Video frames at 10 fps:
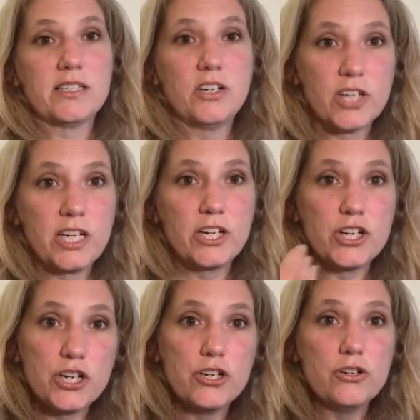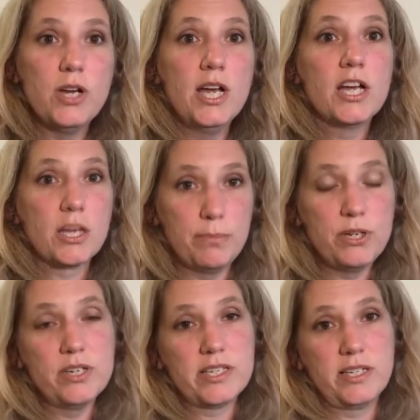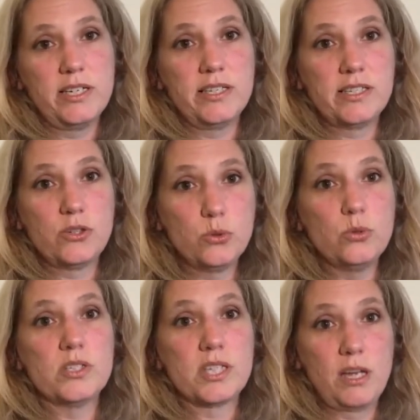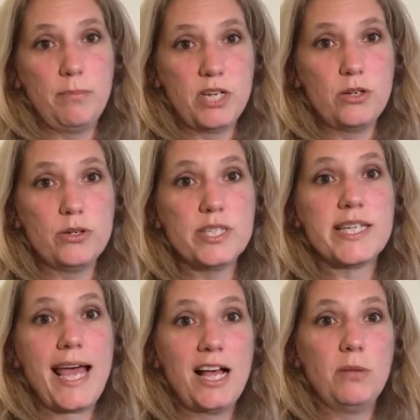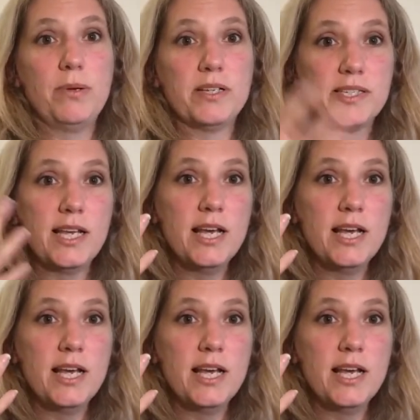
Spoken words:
and looking at new computer science tools that can be used to help us